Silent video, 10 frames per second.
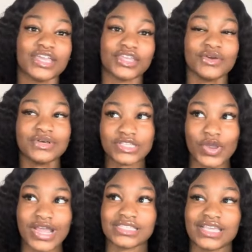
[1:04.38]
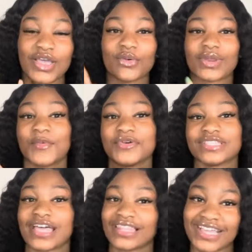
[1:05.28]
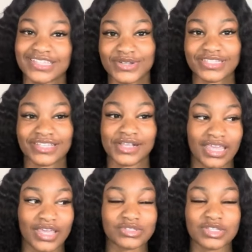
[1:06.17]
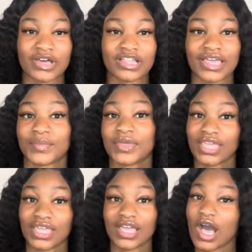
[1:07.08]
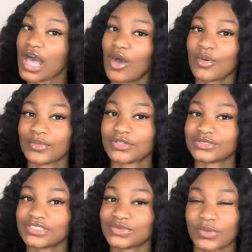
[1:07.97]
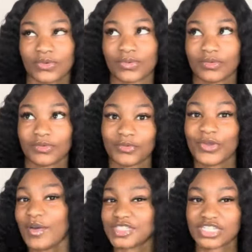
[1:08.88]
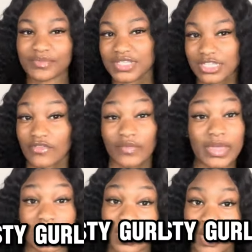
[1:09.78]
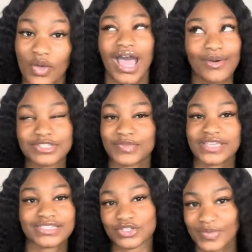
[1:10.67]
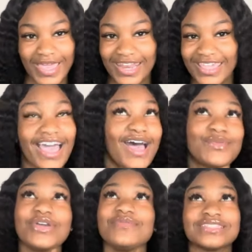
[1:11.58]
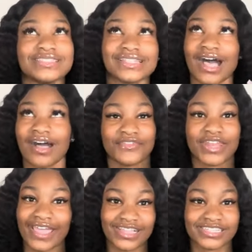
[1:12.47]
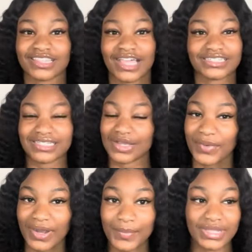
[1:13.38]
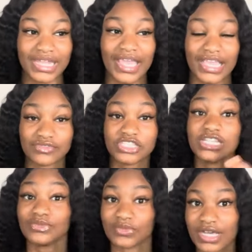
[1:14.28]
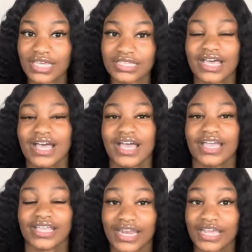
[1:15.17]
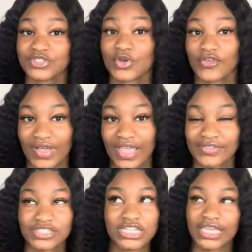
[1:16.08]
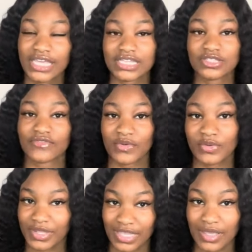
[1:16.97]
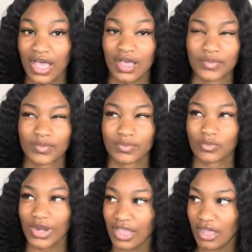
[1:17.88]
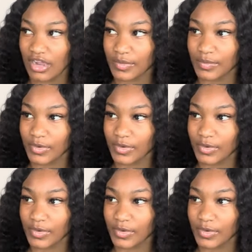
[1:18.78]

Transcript: you know what's so crazy? When I posted that last story time, it was about like me almost, well, we almost jumped this girl for being a hoe. I was being so dramatic. We was not finna actually like jump her, but like if she was getting into a fight, if she did get into a fight with what I call her,